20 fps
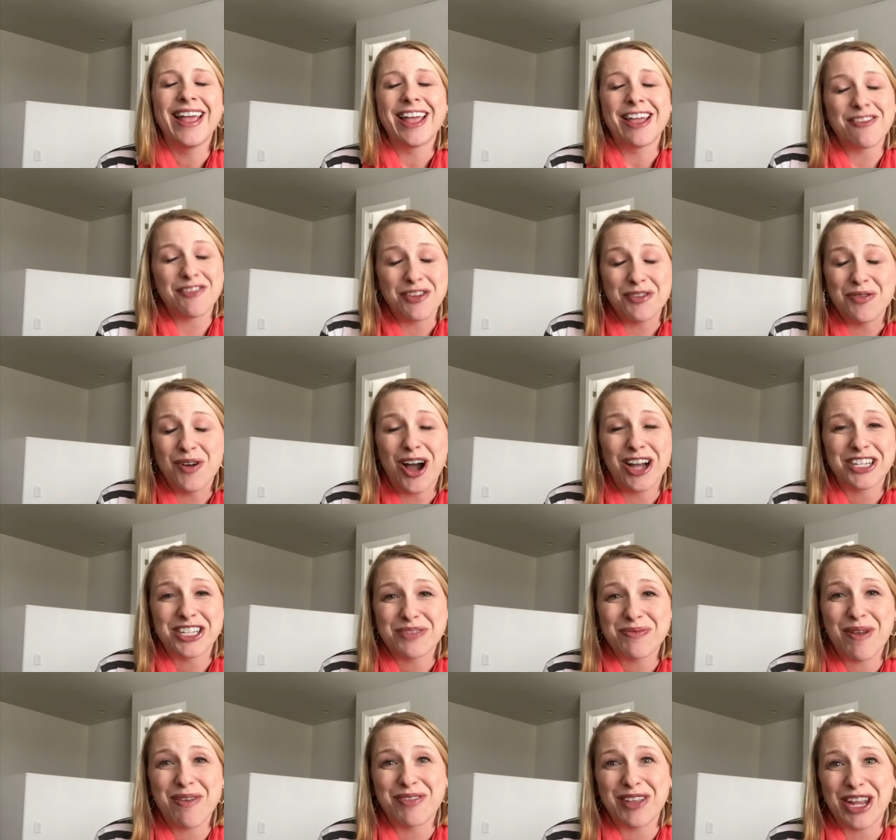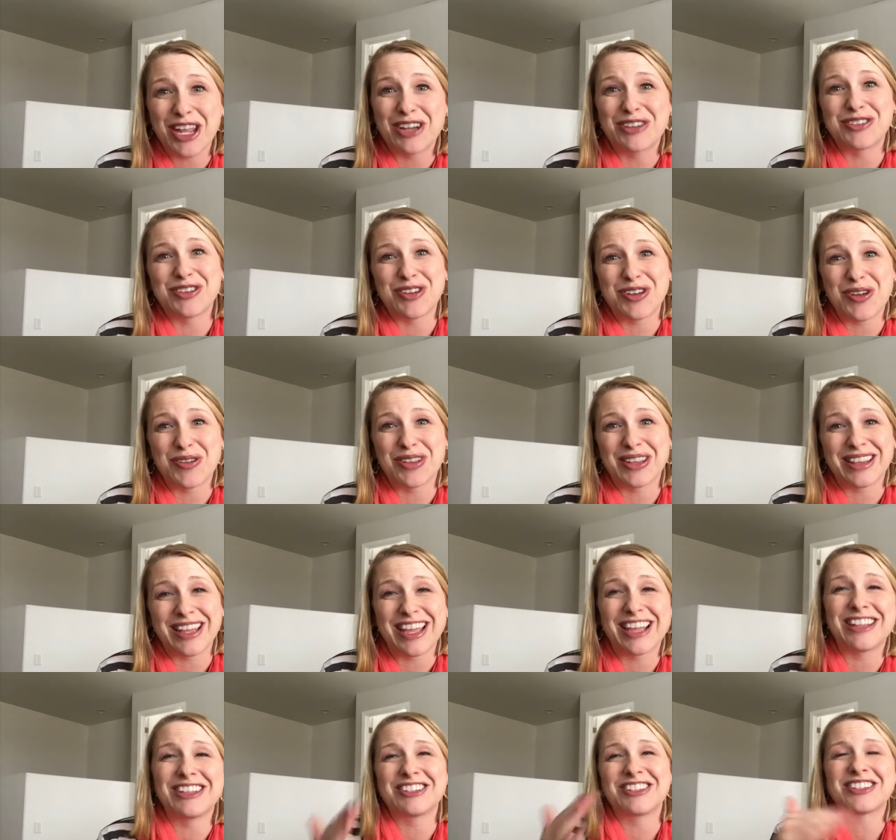If you've watched my videos, you know that the
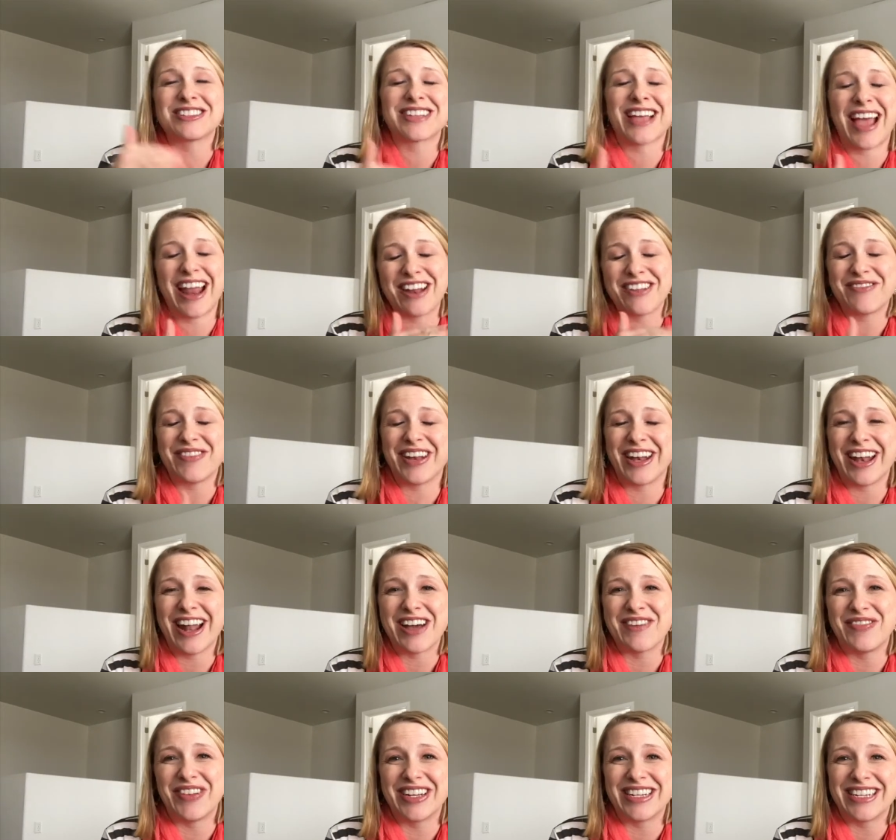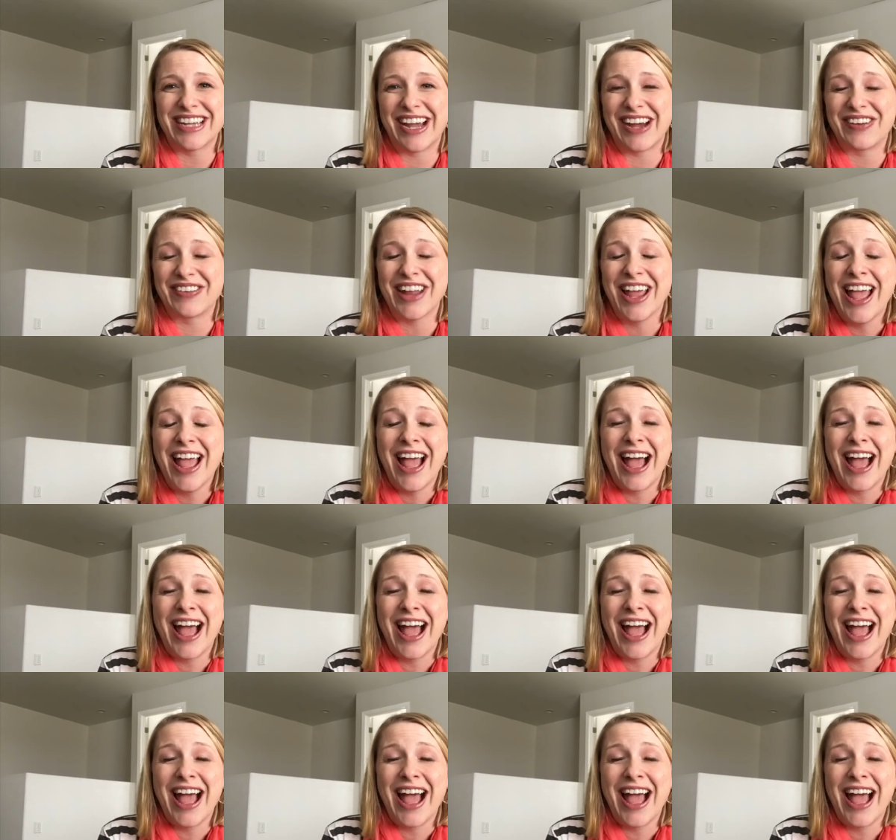English has kind of been an up and down.